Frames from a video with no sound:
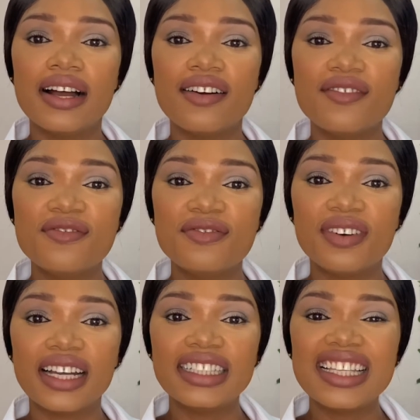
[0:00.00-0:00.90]

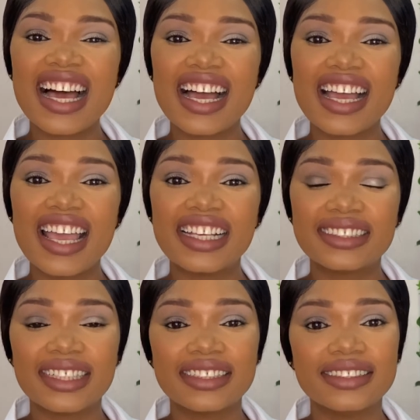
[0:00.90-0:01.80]
vanilla
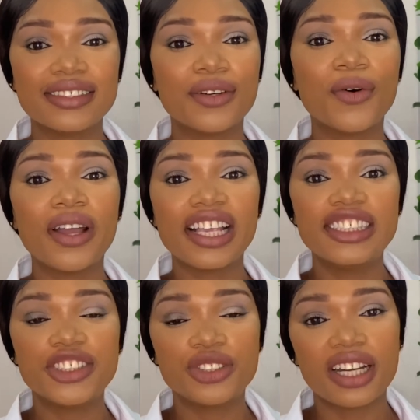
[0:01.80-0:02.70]
essence or
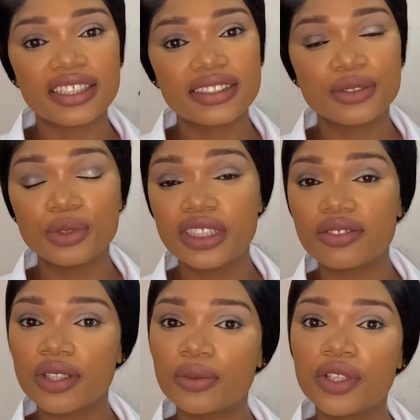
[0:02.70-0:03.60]
extract,
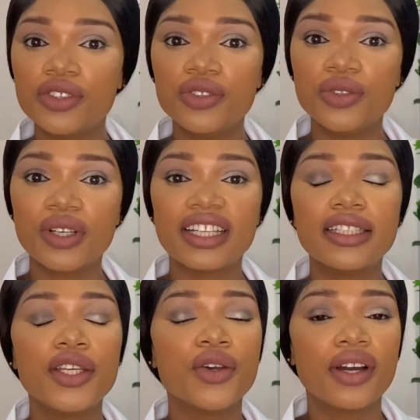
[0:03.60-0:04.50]
whichever one you can
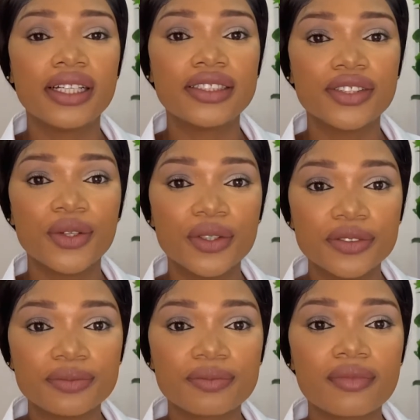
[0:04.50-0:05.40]
lay your hands on,
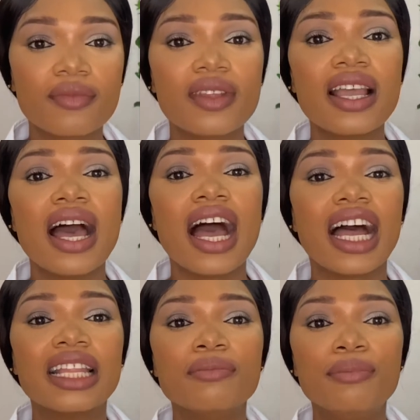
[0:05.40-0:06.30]

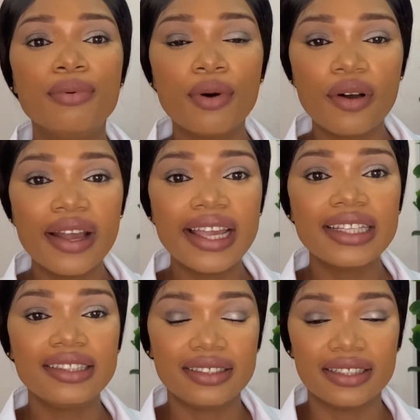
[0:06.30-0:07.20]
and
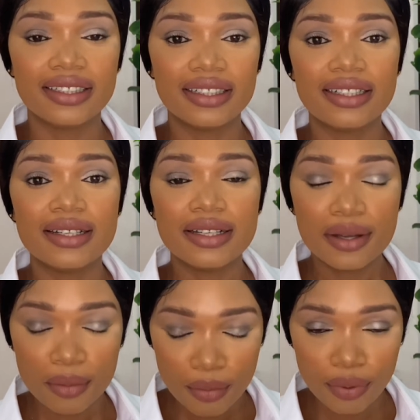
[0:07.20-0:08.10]
boil
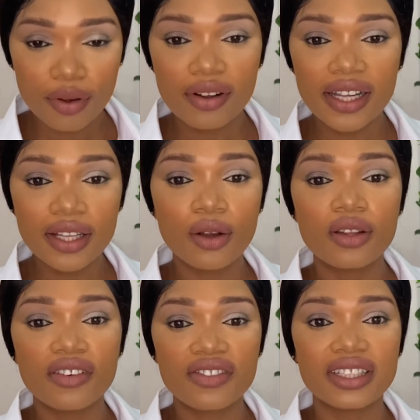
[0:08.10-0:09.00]
all
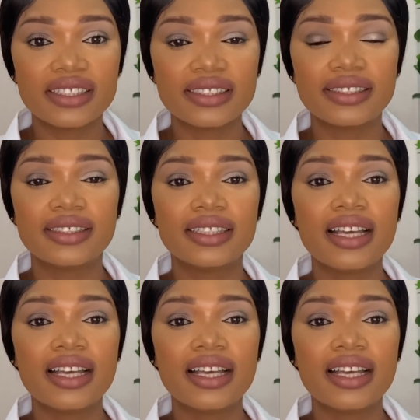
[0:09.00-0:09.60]
of this.